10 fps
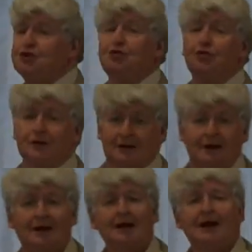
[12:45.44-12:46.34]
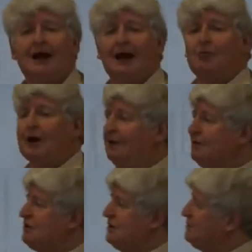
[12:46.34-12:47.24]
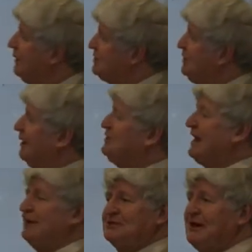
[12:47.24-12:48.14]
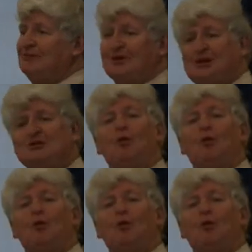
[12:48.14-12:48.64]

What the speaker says: Jordan. And whenever she speaks, she always comes out with these